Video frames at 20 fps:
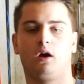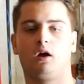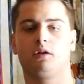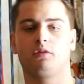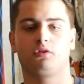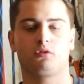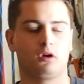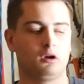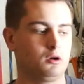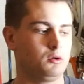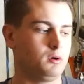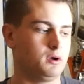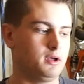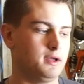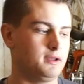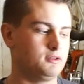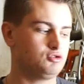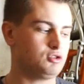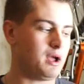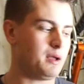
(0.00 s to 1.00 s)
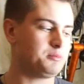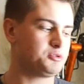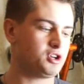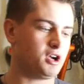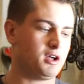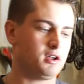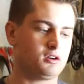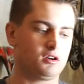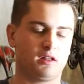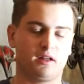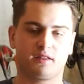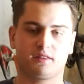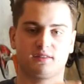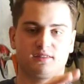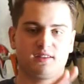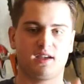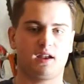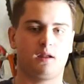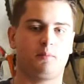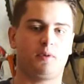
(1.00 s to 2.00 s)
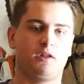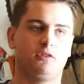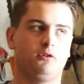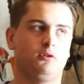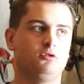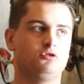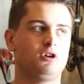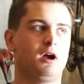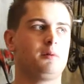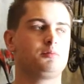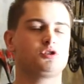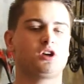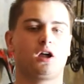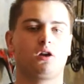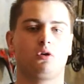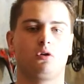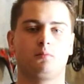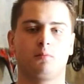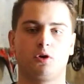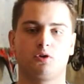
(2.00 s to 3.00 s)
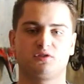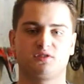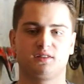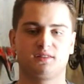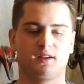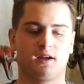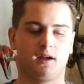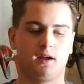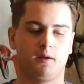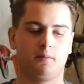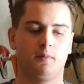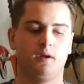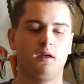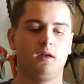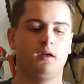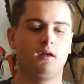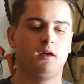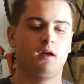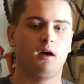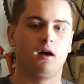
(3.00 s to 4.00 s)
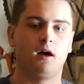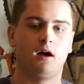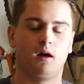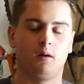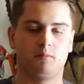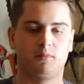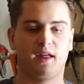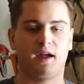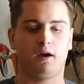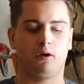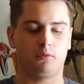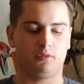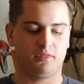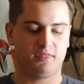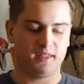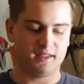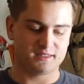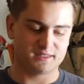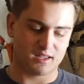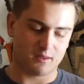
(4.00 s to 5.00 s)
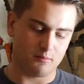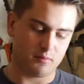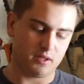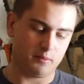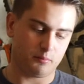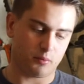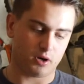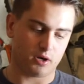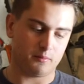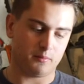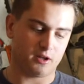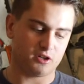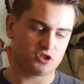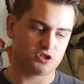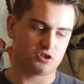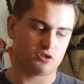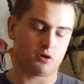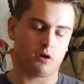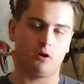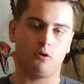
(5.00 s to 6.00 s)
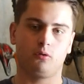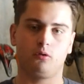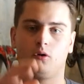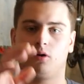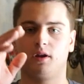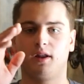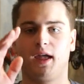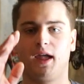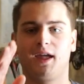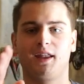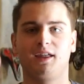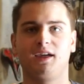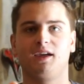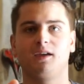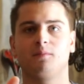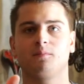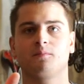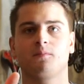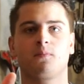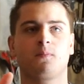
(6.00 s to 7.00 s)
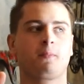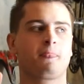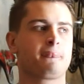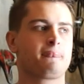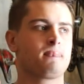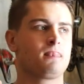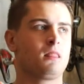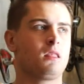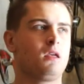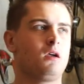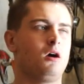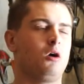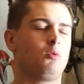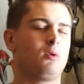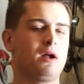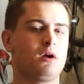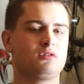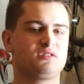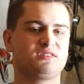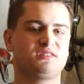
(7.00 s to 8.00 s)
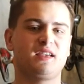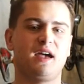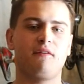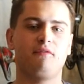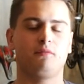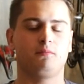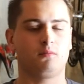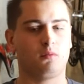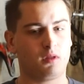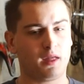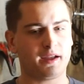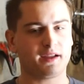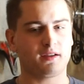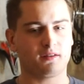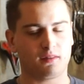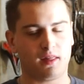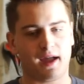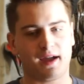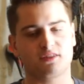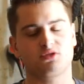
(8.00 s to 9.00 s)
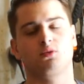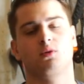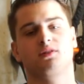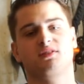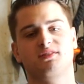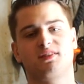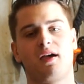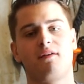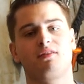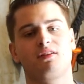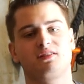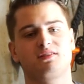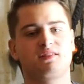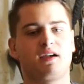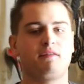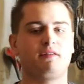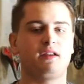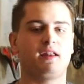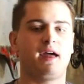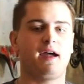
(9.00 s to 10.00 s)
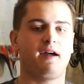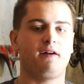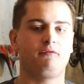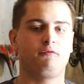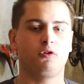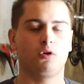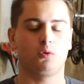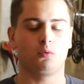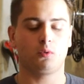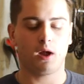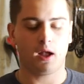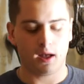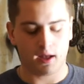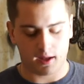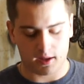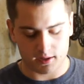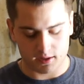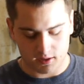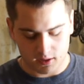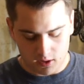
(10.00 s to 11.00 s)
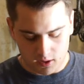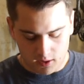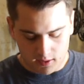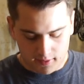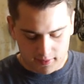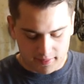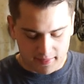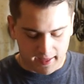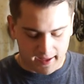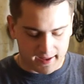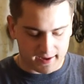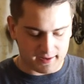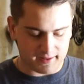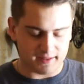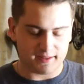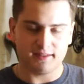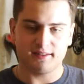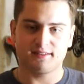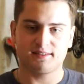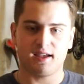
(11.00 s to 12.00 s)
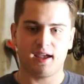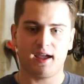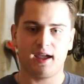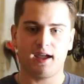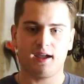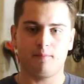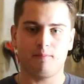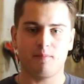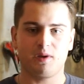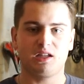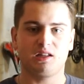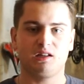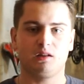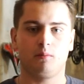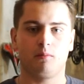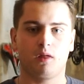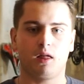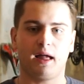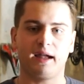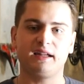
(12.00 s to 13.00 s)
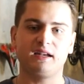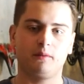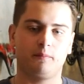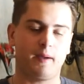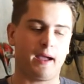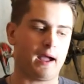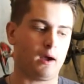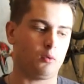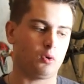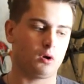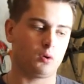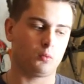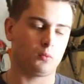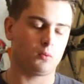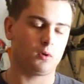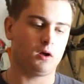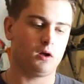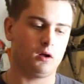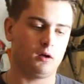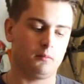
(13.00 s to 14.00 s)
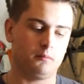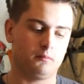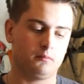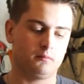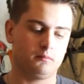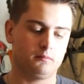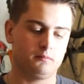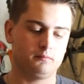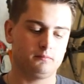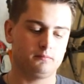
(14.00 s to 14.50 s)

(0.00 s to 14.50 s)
how I throw a drop shot or like the setup I throw a drop shot on most of the time. Um, now, this can be pretty much thrown on any around seven, like a last one, seven to seven and a half foot rod that is a medium light power um,